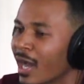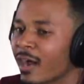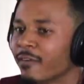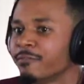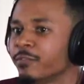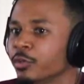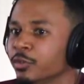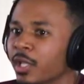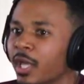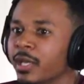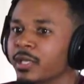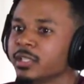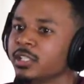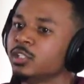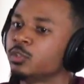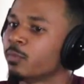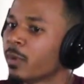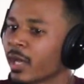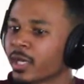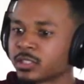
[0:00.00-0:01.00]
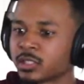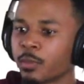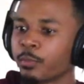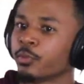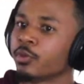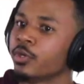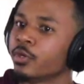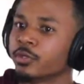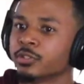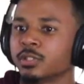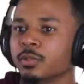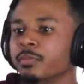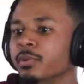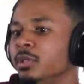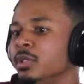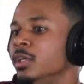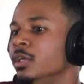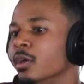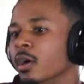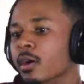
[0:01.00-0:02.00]
I feel like these past couple years have
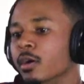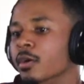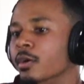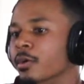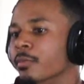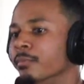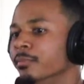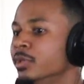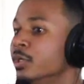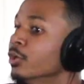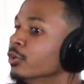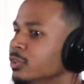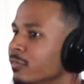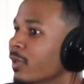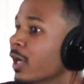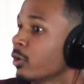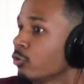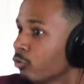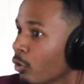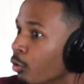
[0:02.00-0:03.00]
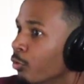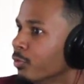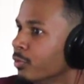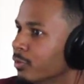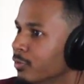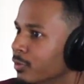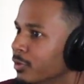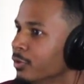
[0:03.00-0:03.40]
been um, years of like growth.